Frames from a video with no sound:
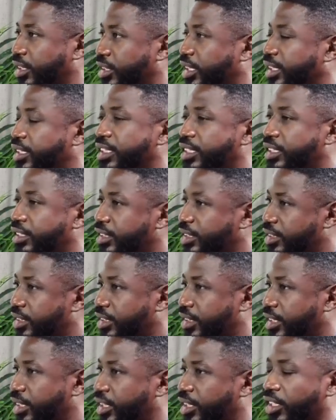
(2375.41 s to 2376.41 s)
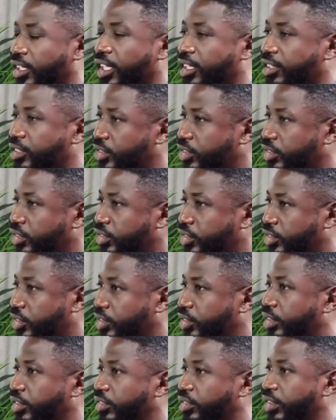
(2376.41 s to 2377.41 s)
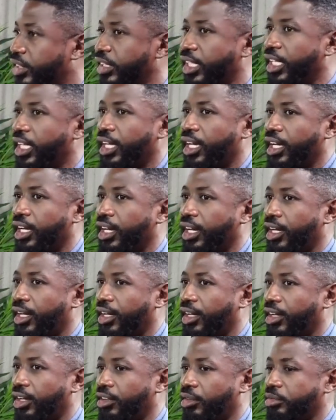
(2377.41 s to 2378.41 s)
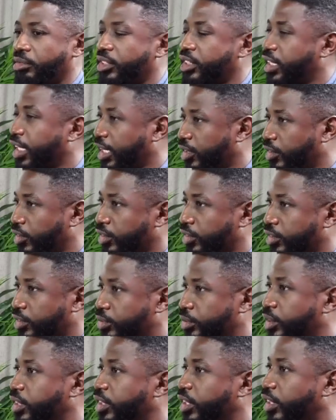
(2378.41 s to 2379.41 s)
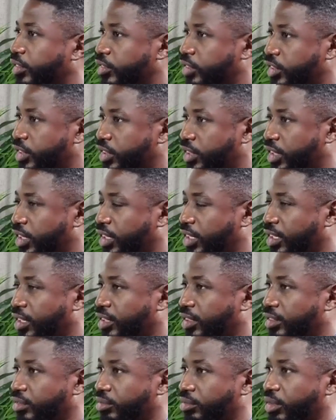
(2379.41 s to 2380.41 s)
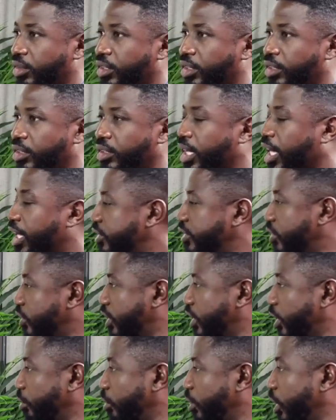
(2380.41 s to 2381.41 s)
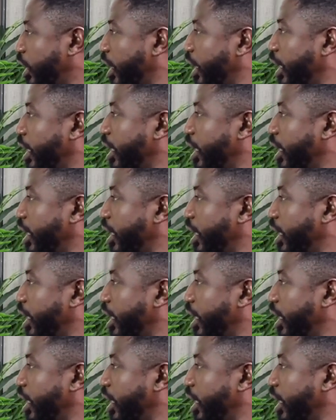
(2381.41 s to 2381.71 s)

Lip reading: contingency in our Constitution, or even the standing orders which governs the House of Assembly,